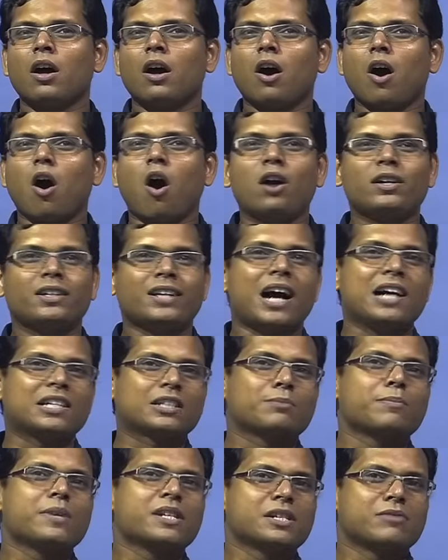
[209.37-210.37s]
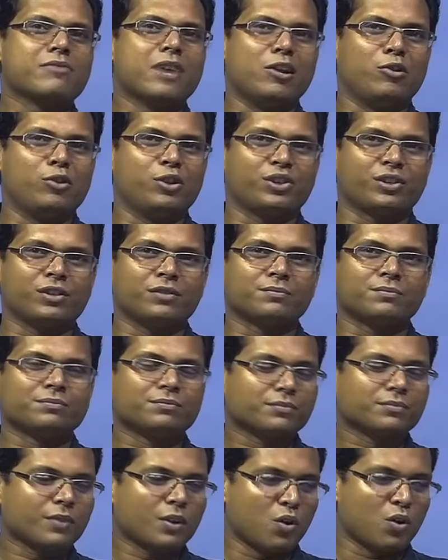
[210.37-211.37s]
or task based evaluation.
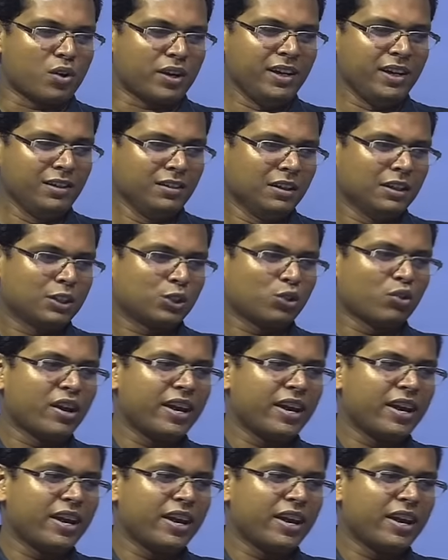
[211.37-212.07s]
Okay, so